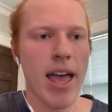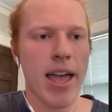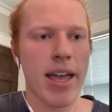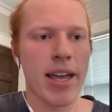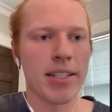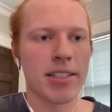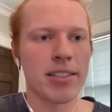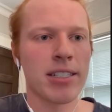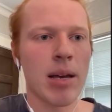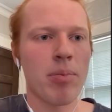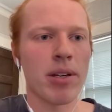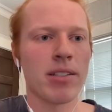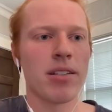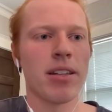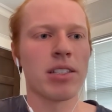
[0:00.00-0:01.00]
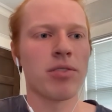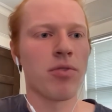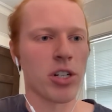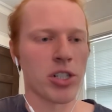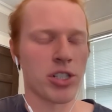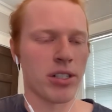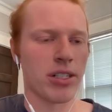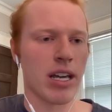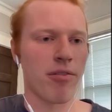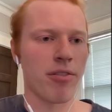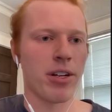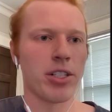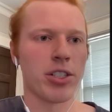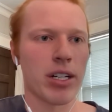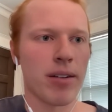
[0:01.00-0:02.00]
and step into this function
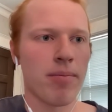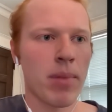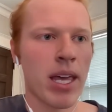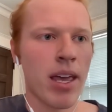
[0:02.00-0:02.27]
definition.